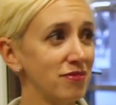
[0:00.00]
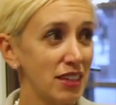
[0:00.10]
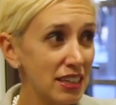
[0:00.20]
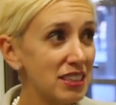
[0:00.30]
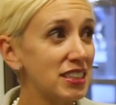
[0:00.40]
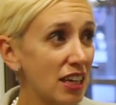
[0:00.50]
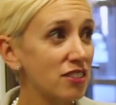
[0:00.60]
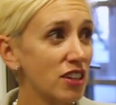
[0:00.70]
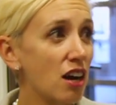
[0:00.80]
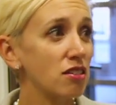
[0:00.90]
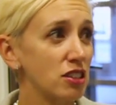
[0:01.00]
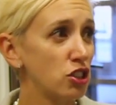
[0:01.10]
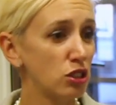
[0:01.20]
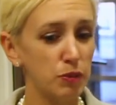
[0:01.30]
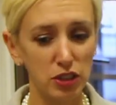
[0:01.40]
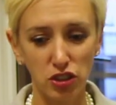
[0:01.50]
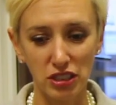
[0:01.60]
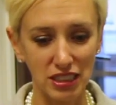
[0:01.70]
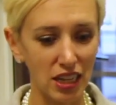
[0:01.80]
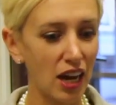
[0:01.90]
instead of college. You spend your
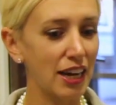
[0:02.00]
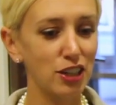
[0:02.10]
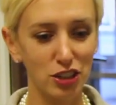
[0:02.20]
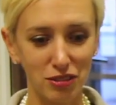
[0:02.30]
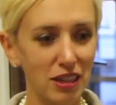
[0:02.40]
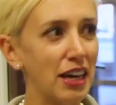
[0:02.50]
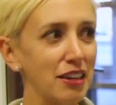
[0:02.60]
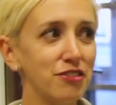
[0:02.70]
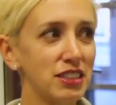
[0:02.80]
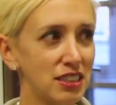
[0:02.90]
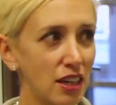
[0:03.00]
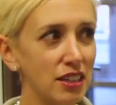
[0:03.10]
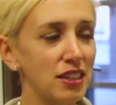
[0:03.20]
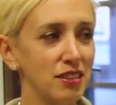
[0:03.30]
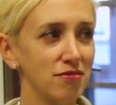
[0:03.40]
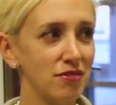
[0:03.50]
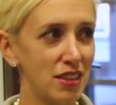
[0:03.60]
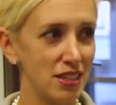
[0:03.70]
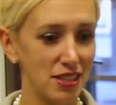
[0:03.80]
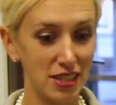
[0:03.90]
entire life studying
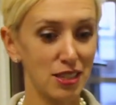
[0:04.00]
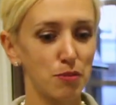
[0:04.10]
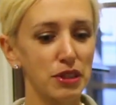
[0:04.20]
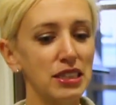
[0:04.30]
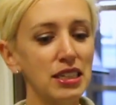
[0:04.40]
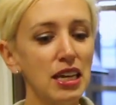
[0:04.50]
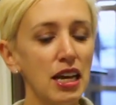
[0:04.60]
this discipline.